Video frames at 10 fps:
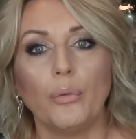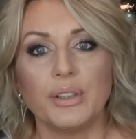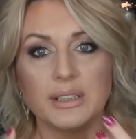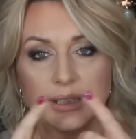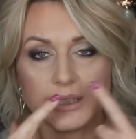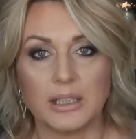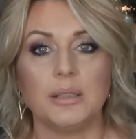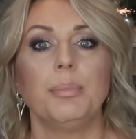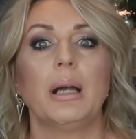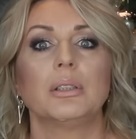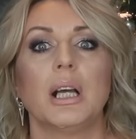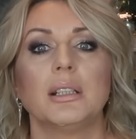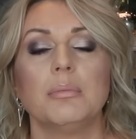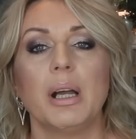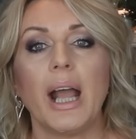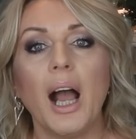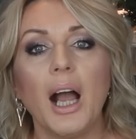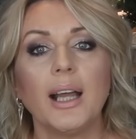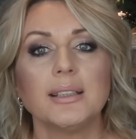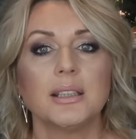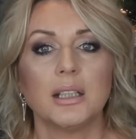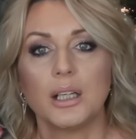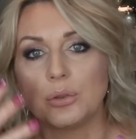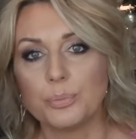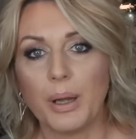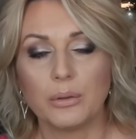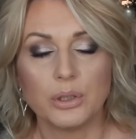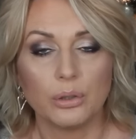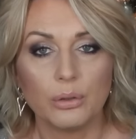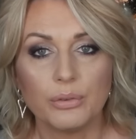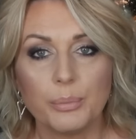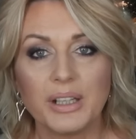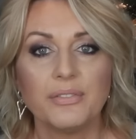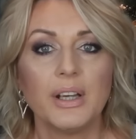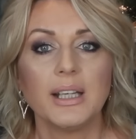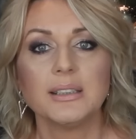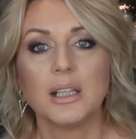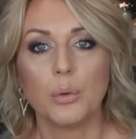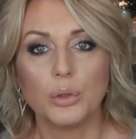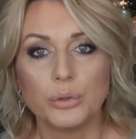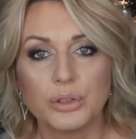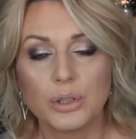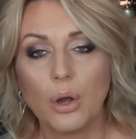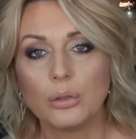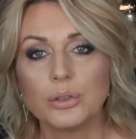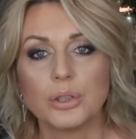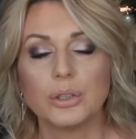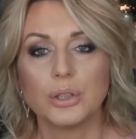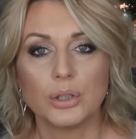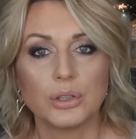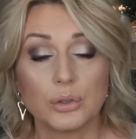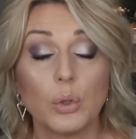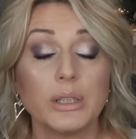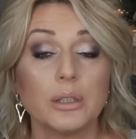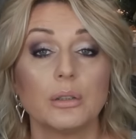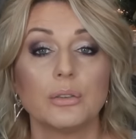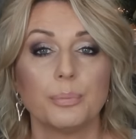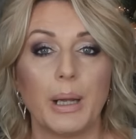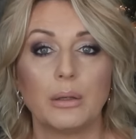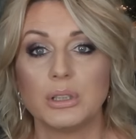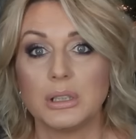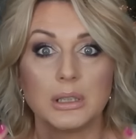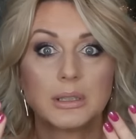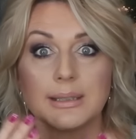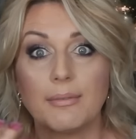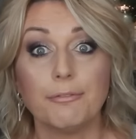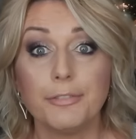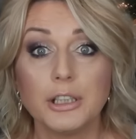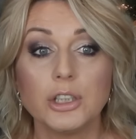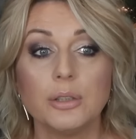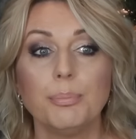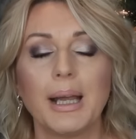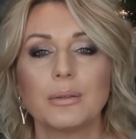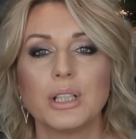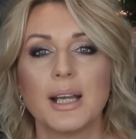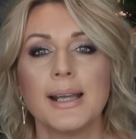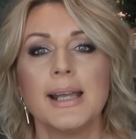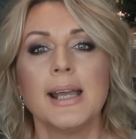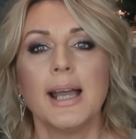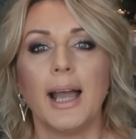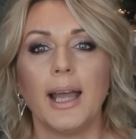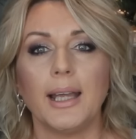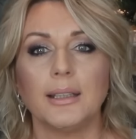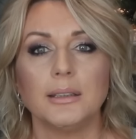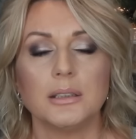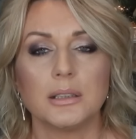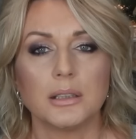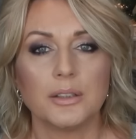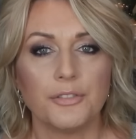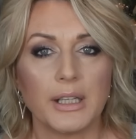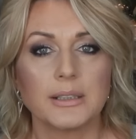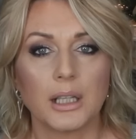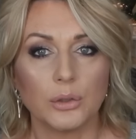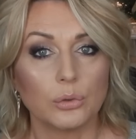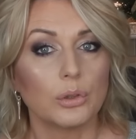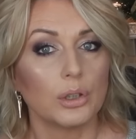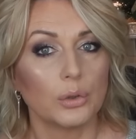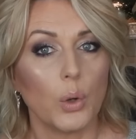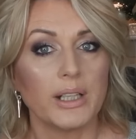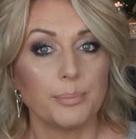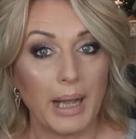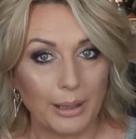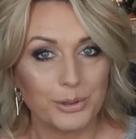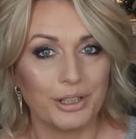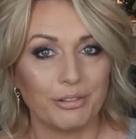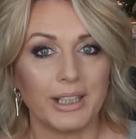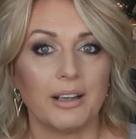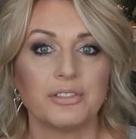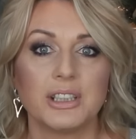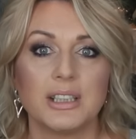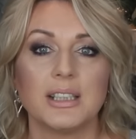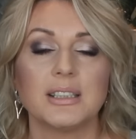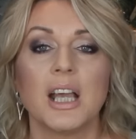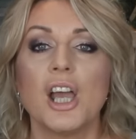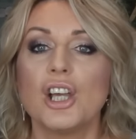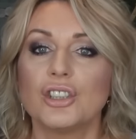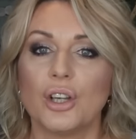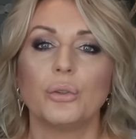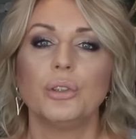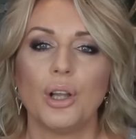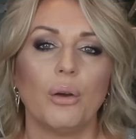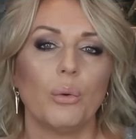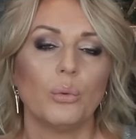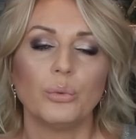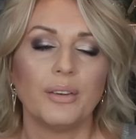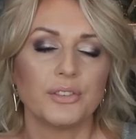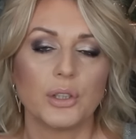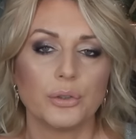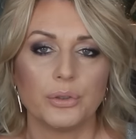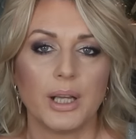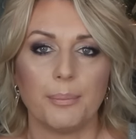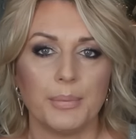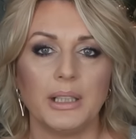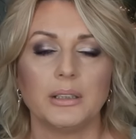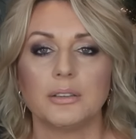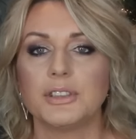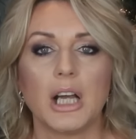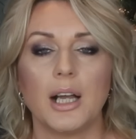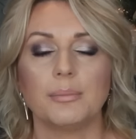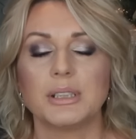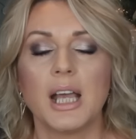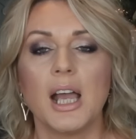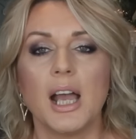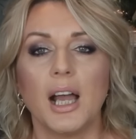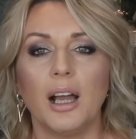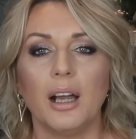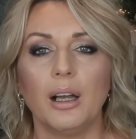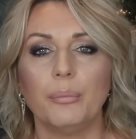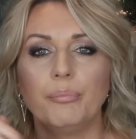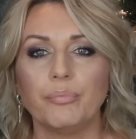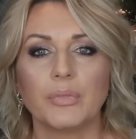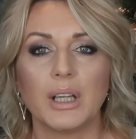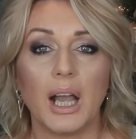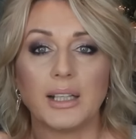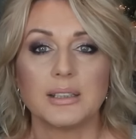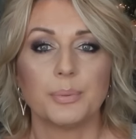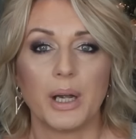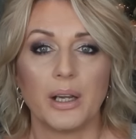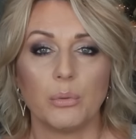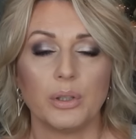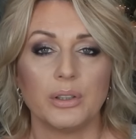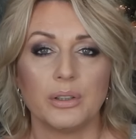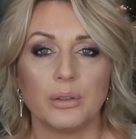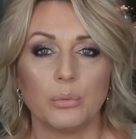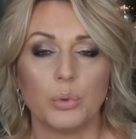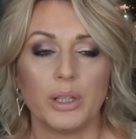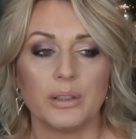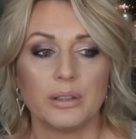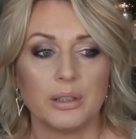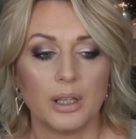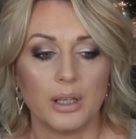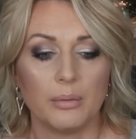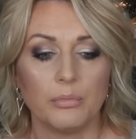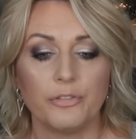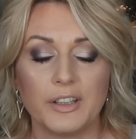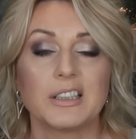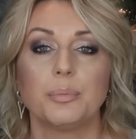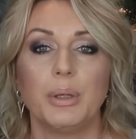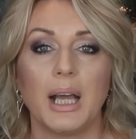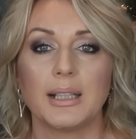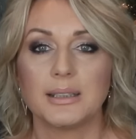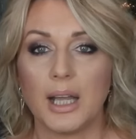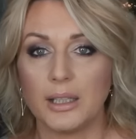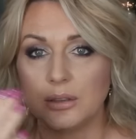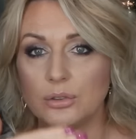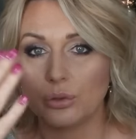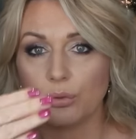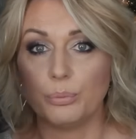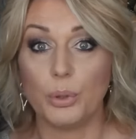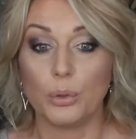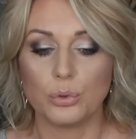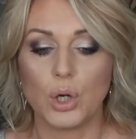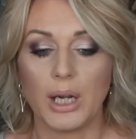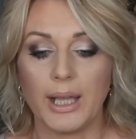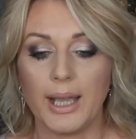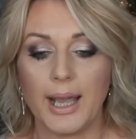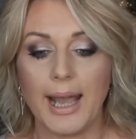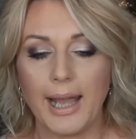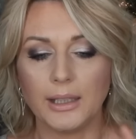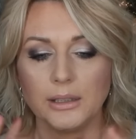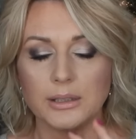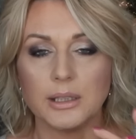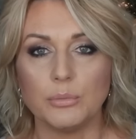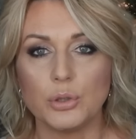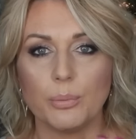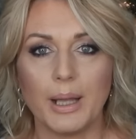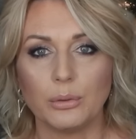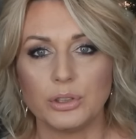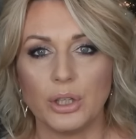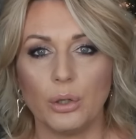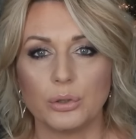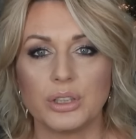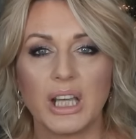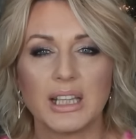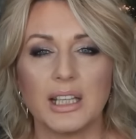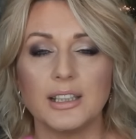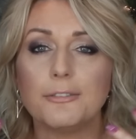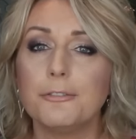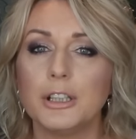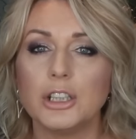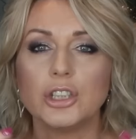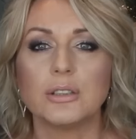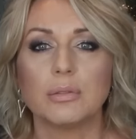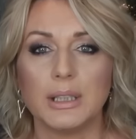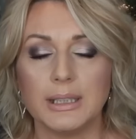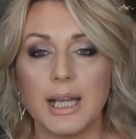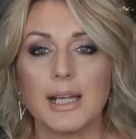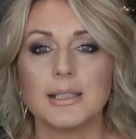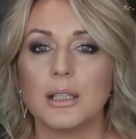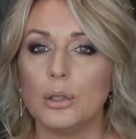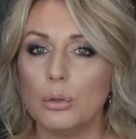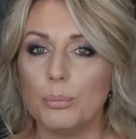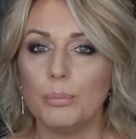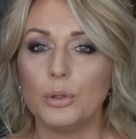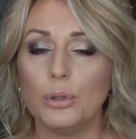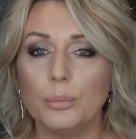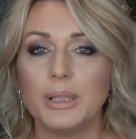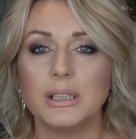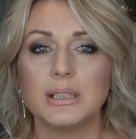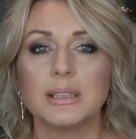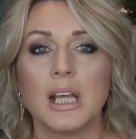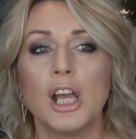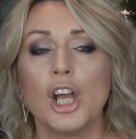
obviously setting powder under my eyes, then I use powder all over my face, then I will use contour, so it's quite a lot of powder, then some finishing powder, and the face can look quite powdery after this. So, you know, I've told you that a million of times. I spray it with Fix Plus and sort of blow dry it, and you seem to melt it all together, and the finish is really nice and luminous,